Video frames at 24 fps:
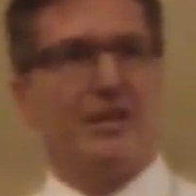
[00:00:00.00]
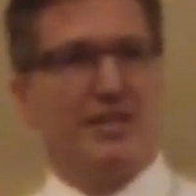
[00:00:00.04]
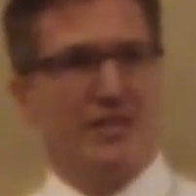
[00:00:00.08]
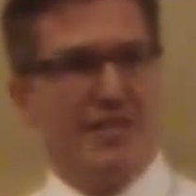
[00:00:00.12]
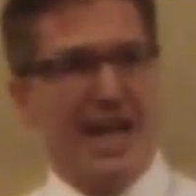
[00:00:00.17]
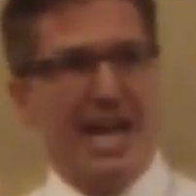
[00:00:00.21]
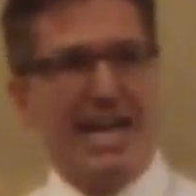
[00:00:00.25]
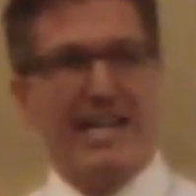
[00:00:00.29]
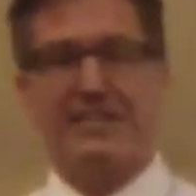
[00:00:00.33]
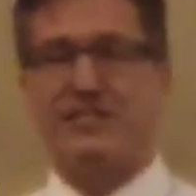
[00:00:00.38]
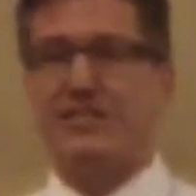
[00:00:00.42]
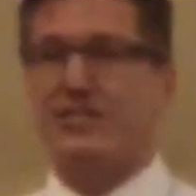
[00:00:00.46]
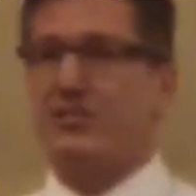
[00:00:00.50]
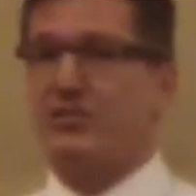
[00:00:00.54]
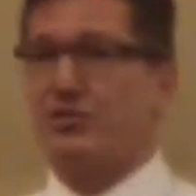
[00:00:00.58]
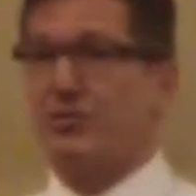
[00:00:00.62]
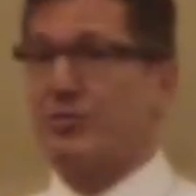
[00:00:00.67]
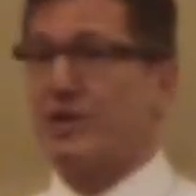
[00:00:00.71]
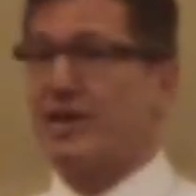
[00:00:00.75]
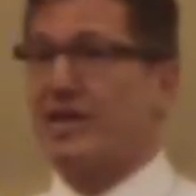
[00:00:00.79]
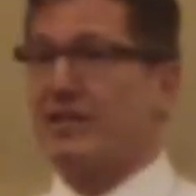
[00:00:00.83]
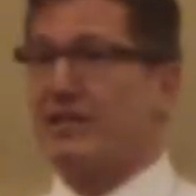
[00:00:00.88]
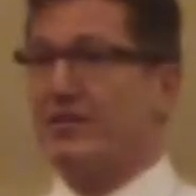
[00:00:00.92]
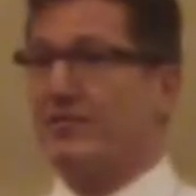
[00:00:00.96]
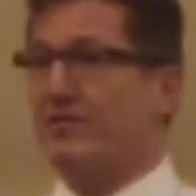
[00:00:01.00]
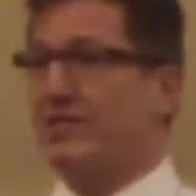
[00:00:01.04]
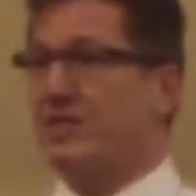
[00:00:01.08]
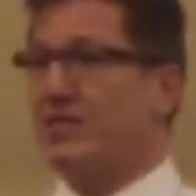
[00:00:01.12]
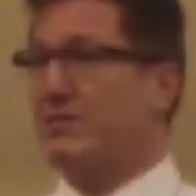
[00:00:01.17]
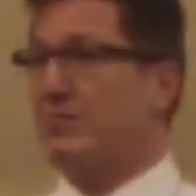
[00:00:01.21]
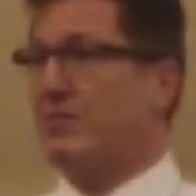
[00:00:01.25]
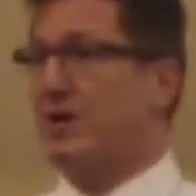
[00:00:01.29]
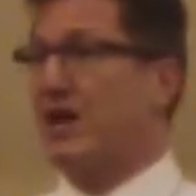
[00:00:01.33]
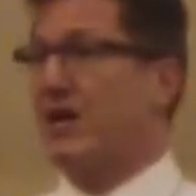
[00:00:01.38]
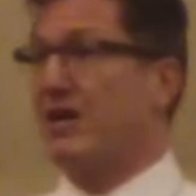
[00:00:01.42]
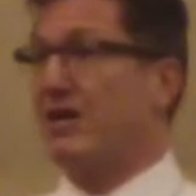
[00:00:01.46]
that is the strength of
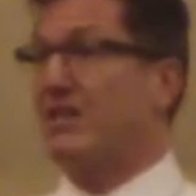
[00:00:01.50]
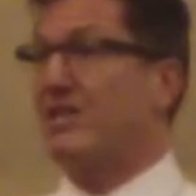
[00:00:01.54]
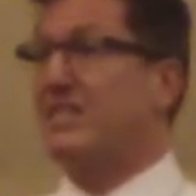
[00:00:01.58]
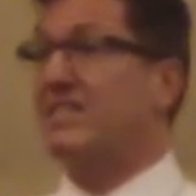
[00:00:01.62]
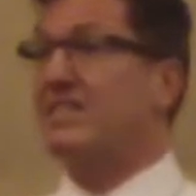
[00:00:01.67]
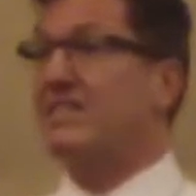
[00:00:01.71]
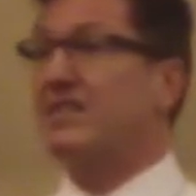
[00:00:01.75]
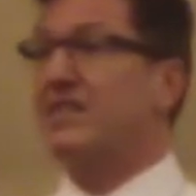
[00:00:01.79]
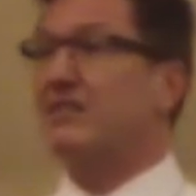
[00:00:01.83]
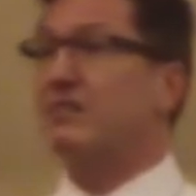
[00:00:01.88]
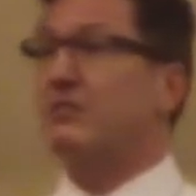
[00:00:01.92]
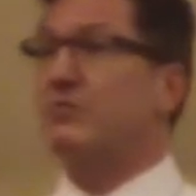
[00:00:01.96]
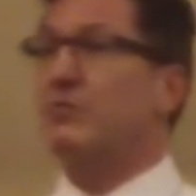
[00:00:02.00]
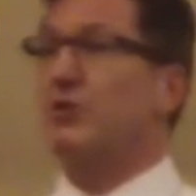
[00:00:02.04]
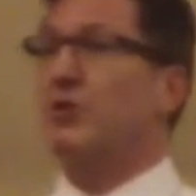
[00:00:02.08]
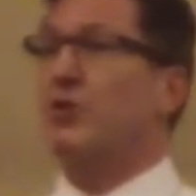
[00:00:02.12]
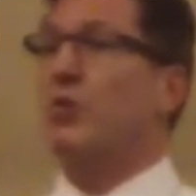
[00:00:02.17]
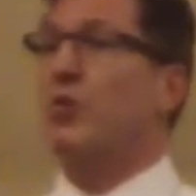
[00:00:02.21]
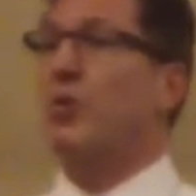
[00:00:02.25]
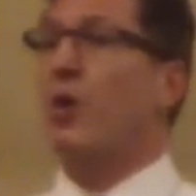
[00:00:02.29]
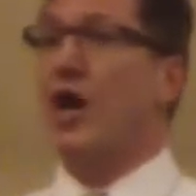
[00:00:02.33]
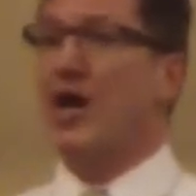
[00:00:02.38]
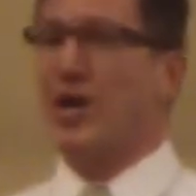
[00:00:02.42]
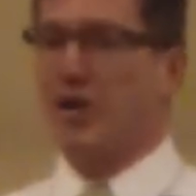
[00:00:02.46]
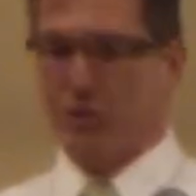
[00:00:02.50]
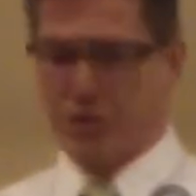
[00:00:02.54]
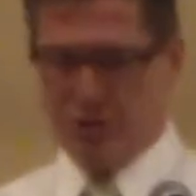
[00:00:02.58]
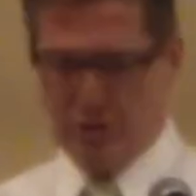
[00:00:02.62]
this model. It doesn't require